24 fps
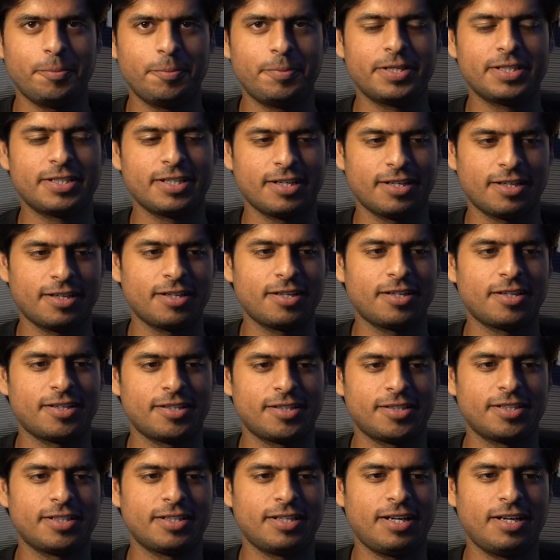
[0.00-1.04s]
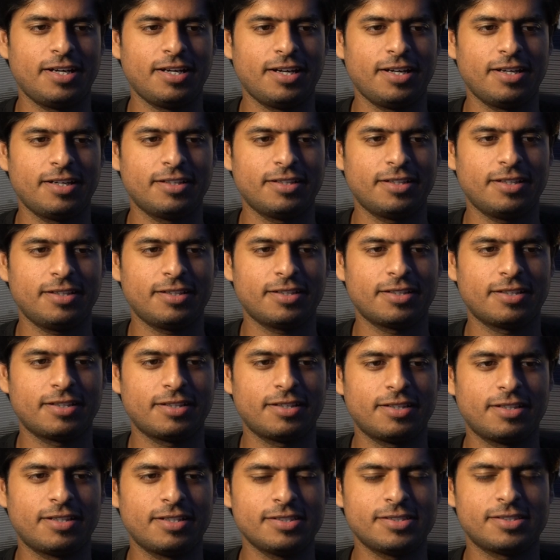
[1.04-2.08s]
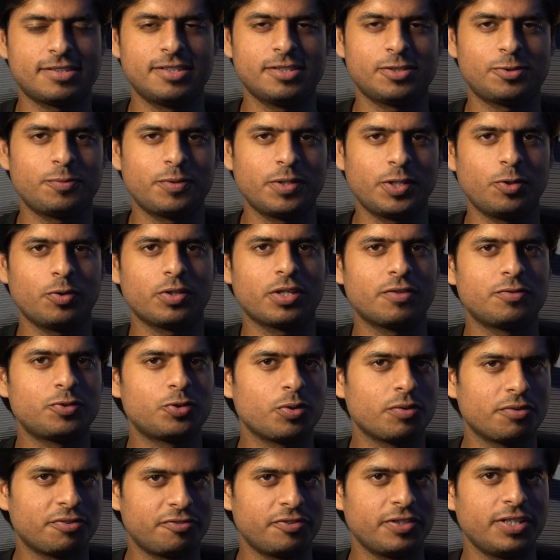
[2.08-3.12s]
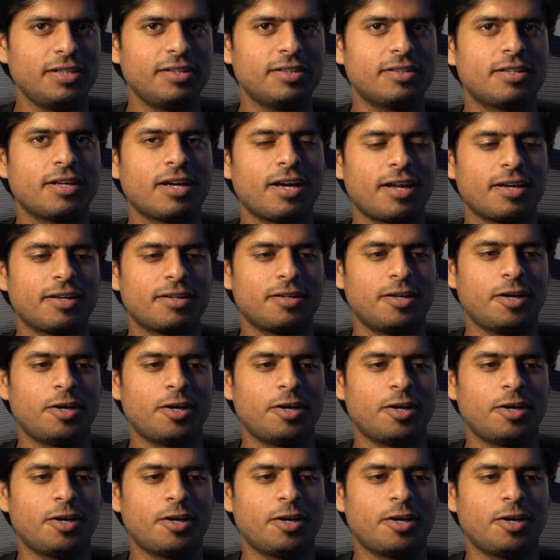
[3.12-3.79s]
But yeah, I guess this video gives you a feel that,